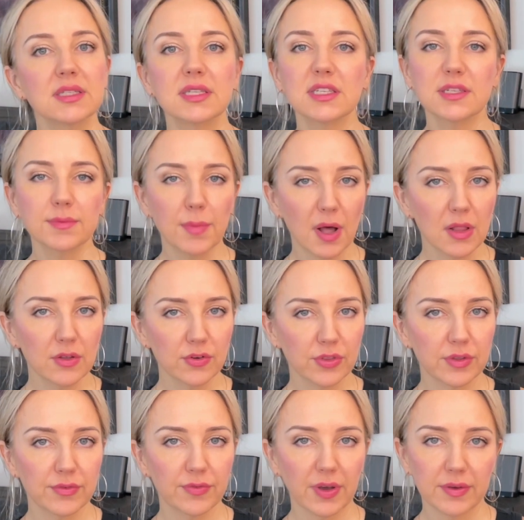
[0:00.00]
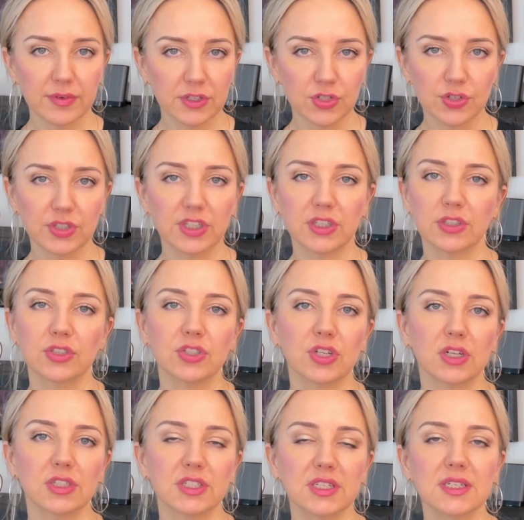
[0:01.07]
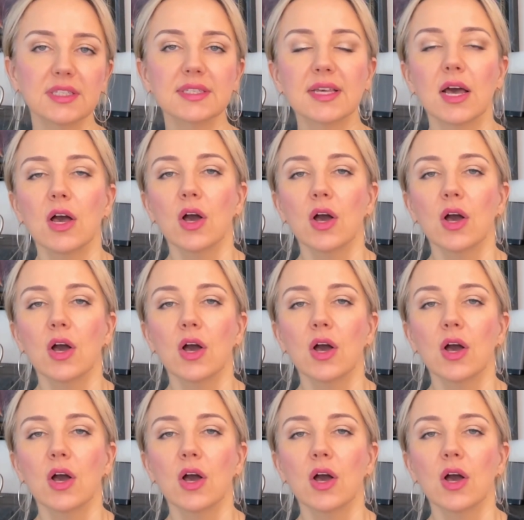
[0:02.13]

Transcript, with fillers: smaller than five hundred kilodaltons